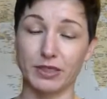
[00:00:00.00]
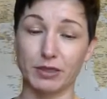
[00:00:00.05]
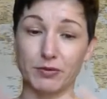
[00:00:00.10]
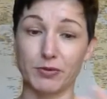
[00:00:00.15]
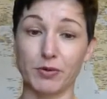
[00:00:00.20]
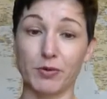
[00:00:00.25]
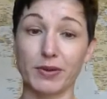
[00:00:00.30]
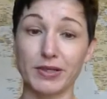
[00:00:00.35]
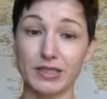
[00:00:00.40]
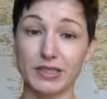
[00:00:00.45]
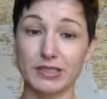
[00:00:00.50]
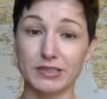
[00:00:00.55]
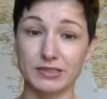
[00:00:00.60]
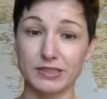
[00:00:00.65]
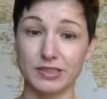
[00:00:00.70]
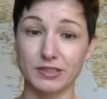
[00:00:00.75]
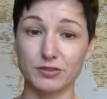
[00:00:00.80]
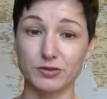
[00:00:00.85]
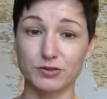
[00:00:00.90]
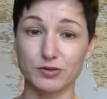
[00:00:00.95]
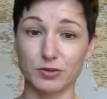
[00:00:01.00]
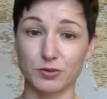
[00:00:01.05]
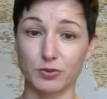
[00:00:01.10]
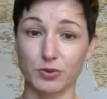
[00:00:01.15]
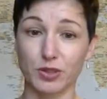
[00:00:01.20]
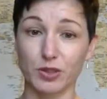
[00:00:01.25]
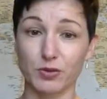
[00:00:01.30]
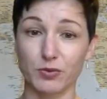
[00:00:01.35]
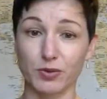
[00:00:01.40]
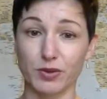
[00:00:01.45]
we want to continue to
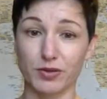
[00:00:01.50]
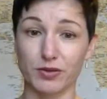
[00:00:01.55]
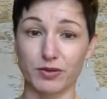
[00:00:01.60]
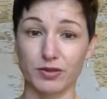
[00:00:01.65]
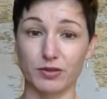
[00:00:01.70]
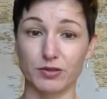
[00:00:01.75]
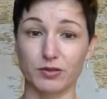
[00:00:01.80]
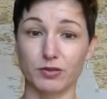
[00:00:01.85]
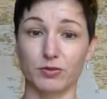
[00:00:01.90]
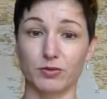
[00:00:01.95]
work with you.